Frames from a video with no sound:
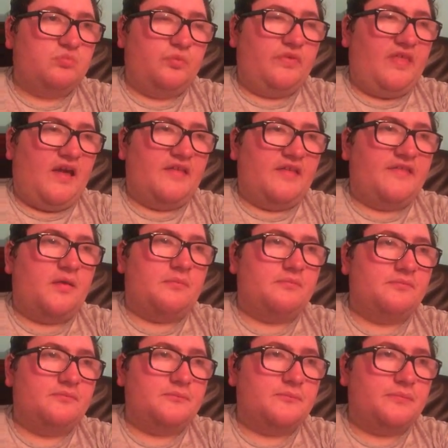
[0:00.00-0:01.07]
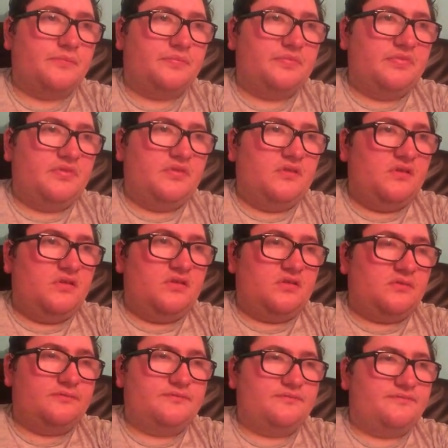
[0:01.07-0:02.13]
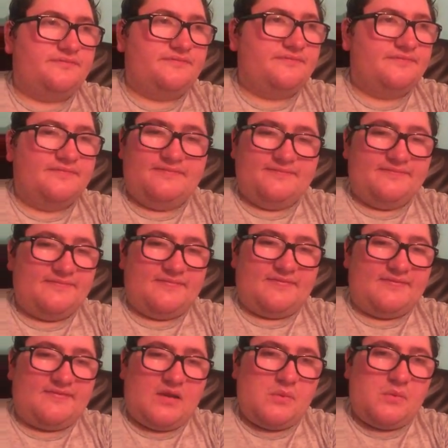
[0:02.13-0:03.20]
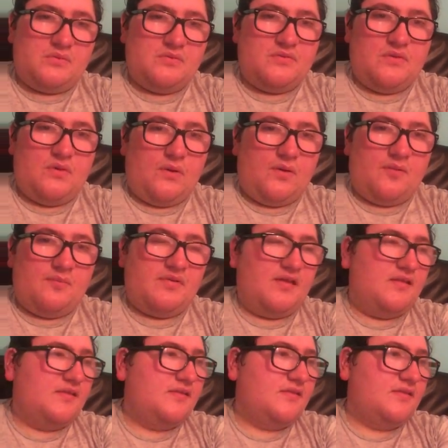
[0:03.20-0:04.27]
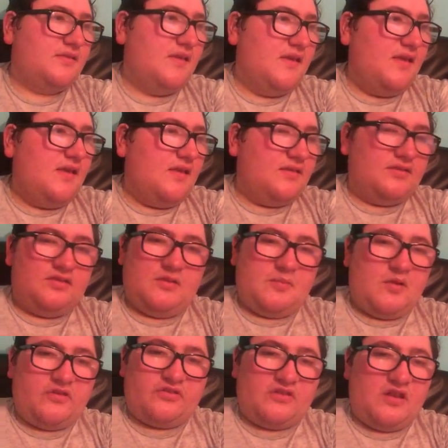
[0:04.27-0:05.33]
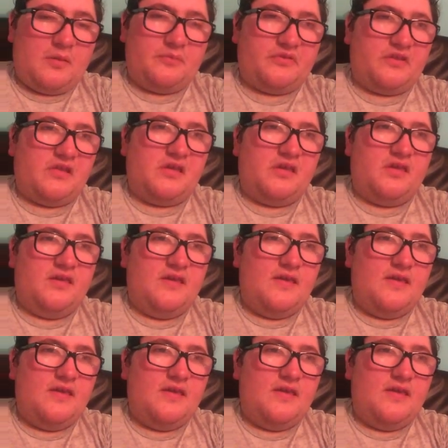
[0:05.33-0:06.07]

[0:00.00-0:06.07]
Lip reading: Without them, mm, I would not have been the person I am today.